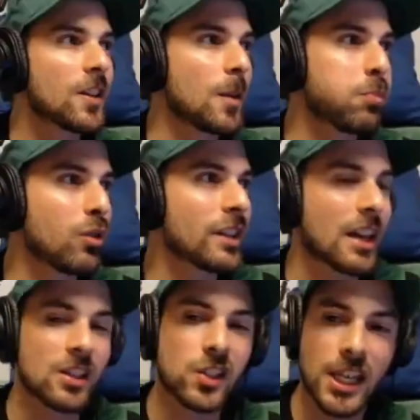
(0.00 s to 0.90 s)
They played
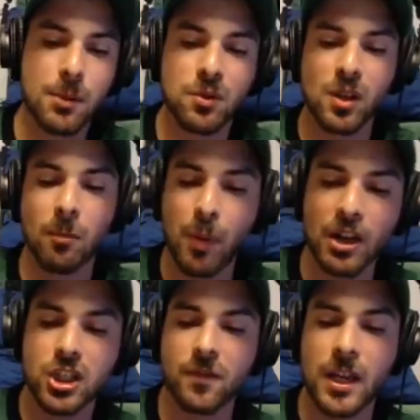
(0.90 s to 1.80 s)
against teams with a
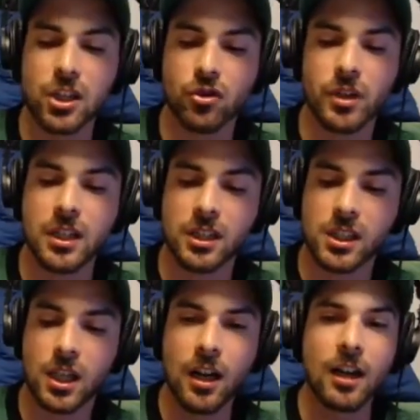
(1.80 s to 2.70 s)
bunch of injuries.